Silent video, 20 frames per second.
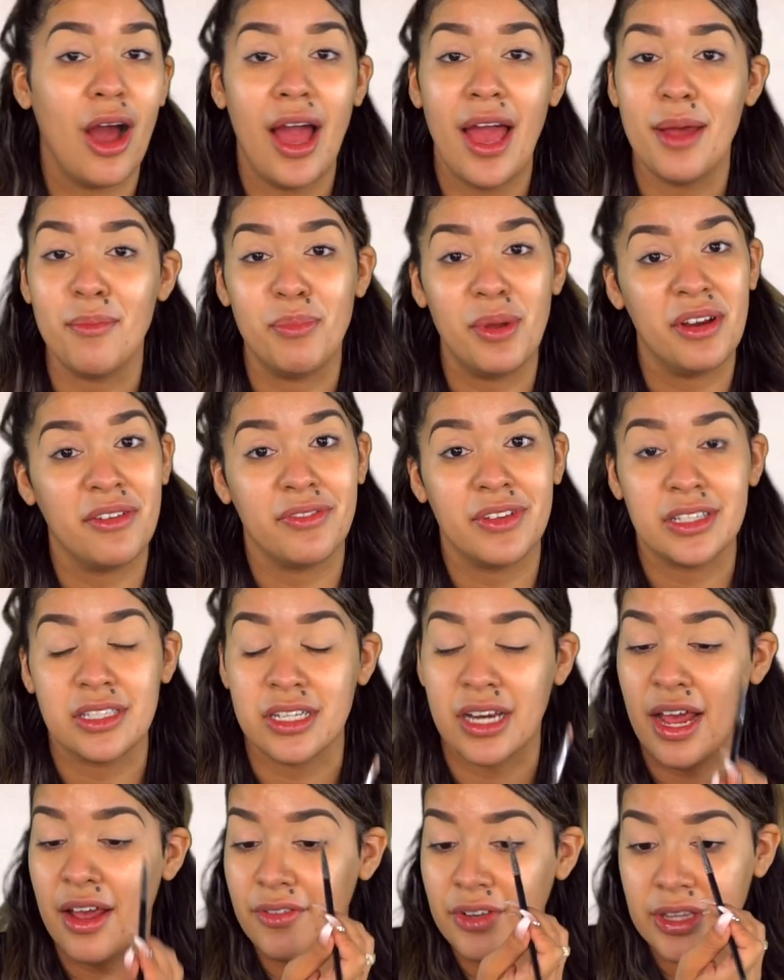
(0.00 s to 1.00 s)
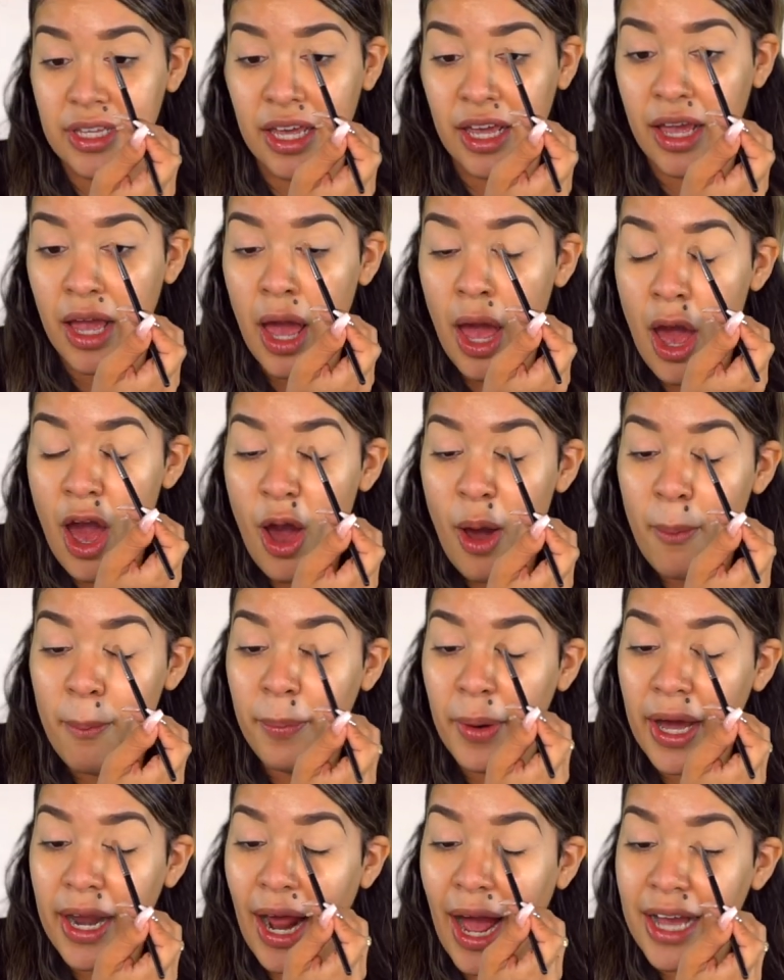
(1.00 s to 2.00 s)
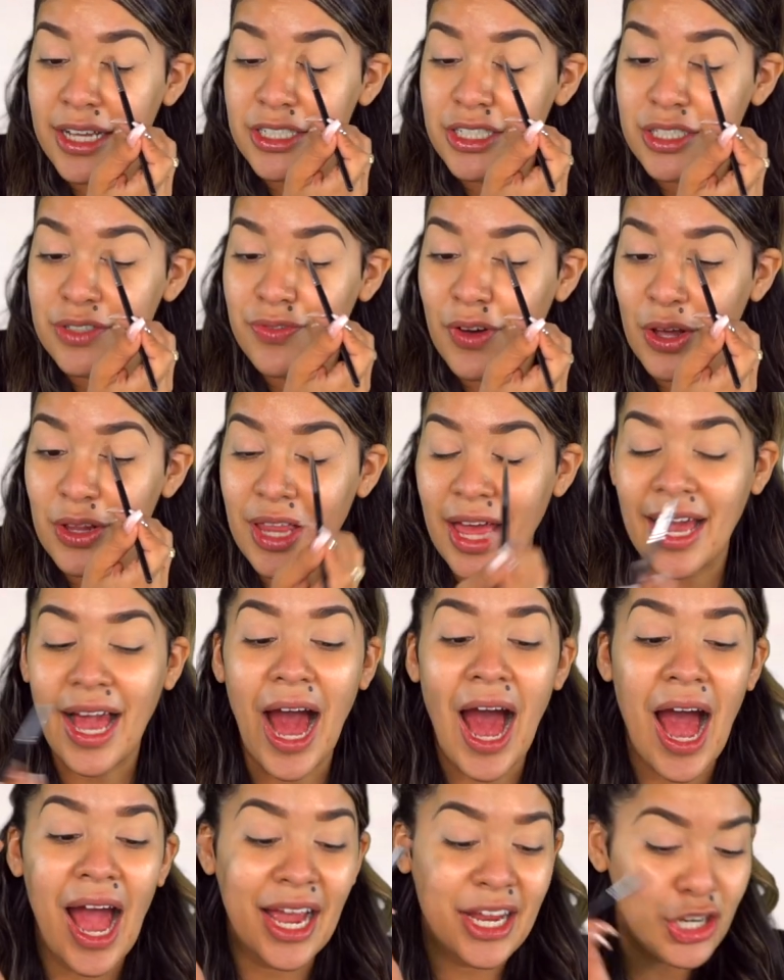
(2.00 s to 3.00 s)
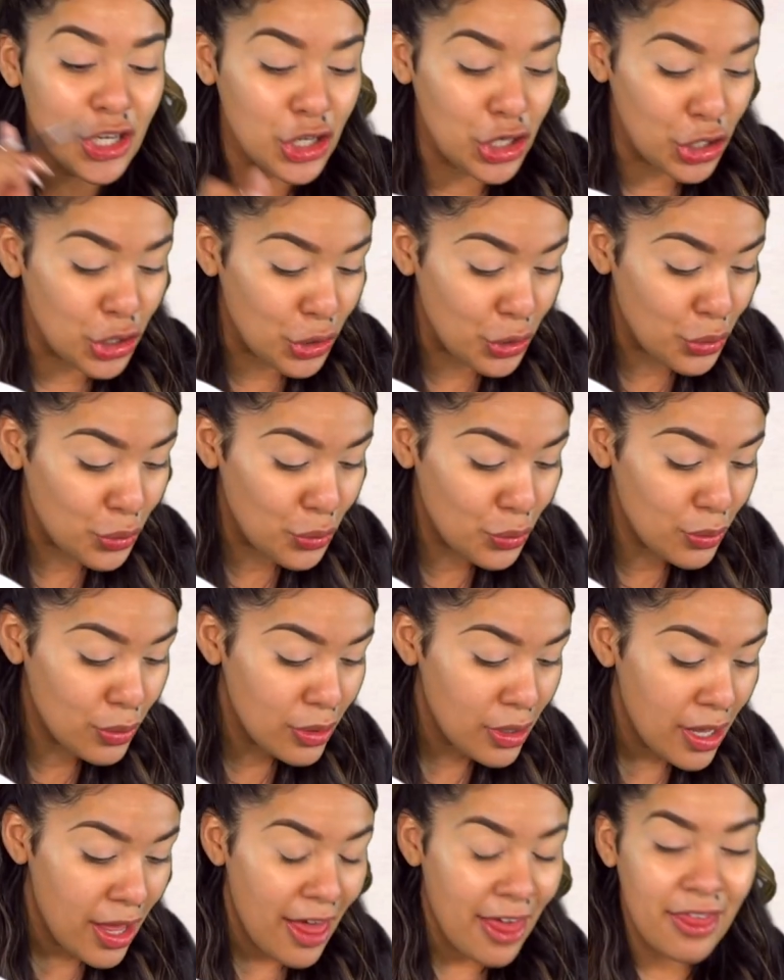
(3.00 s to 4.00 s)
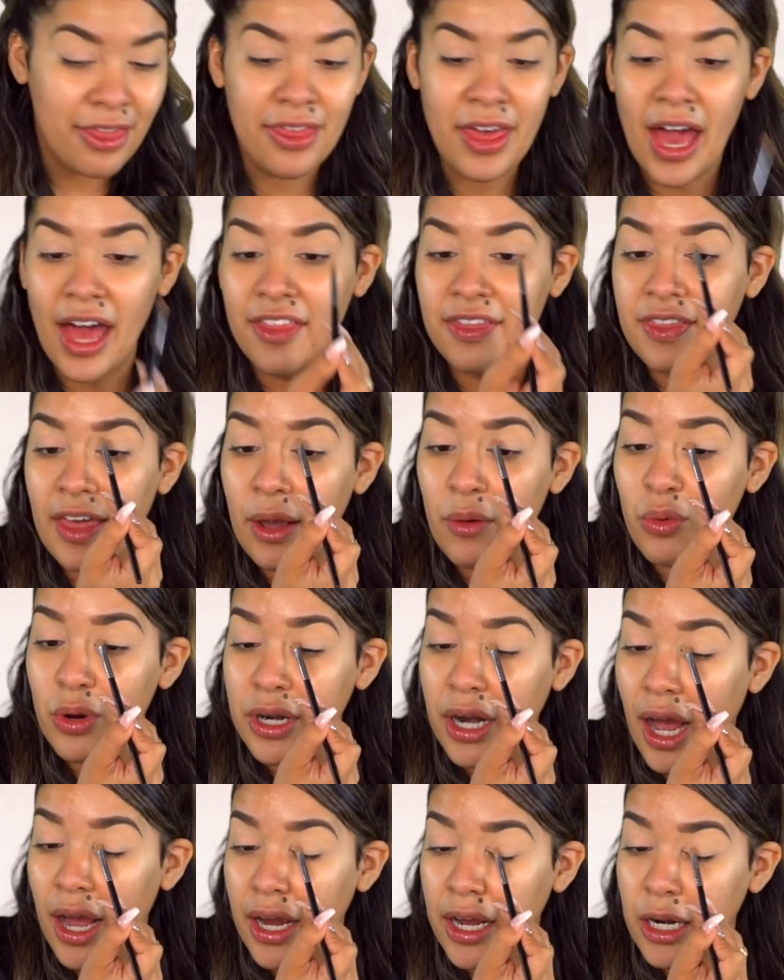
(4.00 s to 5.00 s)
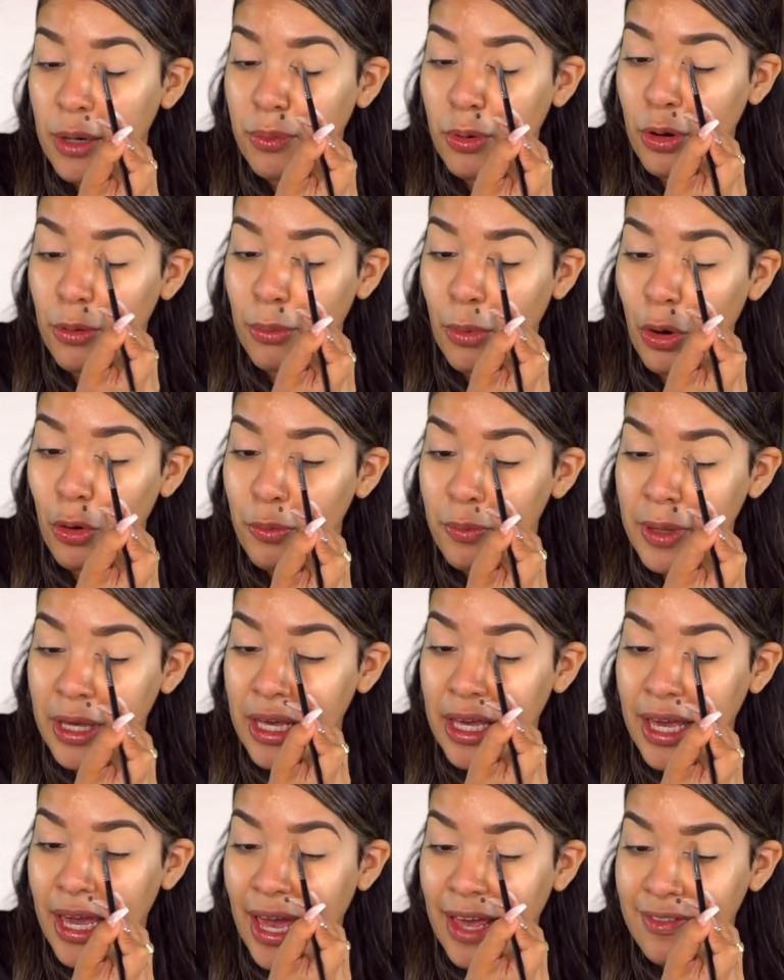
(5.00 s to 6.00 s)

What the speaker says: I had benefits and everything, but I just felt like I knew that they were not gonna promote me.